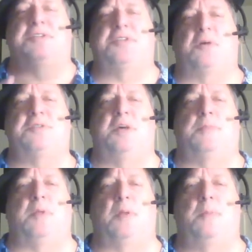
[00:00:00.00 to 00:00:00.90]
so
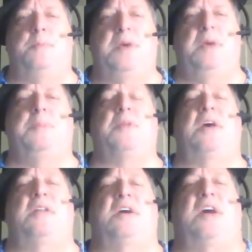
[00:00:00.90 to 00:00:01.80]
simple, people
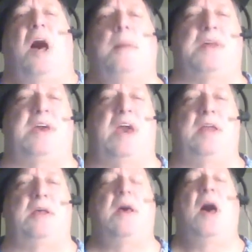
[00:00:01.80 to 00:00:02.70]
tend to complicate
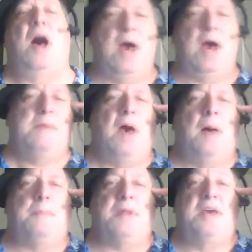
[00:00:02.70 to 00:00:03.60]
it. I'm
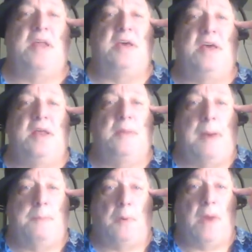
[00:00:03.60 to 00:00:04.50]
complicating it in my
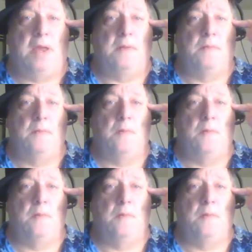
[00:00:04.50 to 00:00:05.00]
brain,